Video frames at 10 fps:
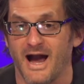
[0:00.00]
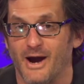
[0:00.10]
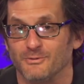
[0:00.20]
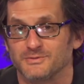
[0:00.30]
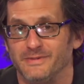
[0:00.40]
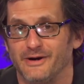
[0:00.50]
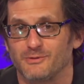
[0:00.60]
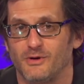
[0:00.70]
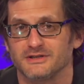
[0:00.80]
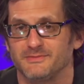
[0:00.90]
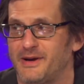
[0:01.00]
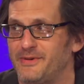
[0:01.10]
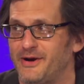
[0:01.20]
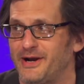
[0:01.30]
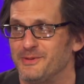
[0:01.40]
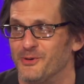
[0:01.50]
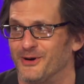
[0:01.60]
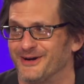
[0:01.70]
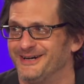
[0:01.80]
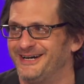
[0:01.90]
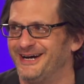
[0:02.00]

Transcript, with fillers: I was married once. I'm not married anymore.